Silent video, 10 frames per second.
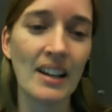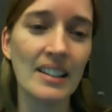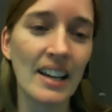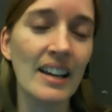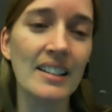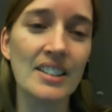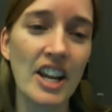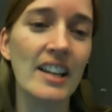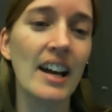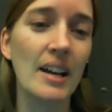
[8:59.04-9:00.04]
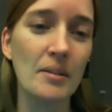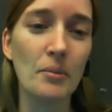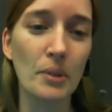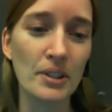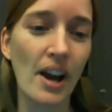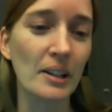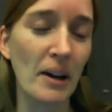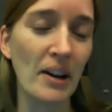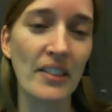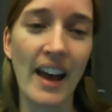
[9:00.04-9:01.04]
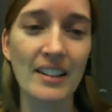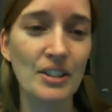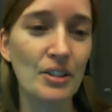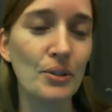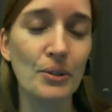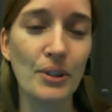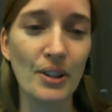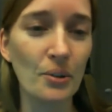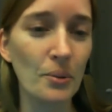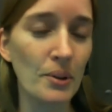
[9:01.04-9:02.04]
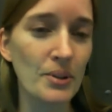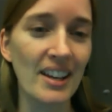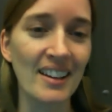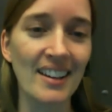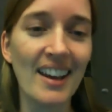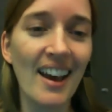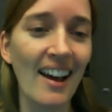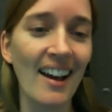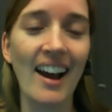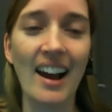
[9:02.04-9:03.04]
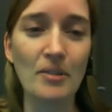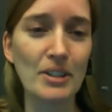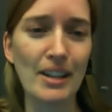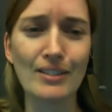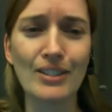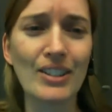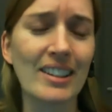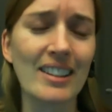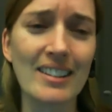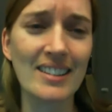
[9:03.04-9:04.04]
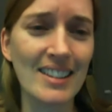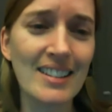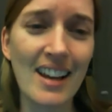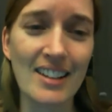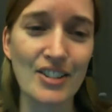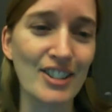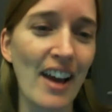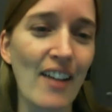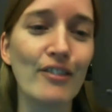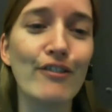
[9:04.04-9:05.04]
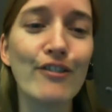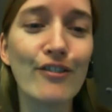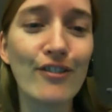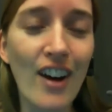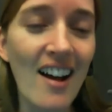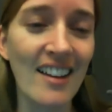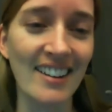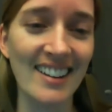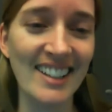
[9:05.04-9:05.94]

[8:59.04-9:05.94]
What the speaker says: Yeah, Jay and I were talking about that too. We were saying, I was saying, look, these guys are just having fun.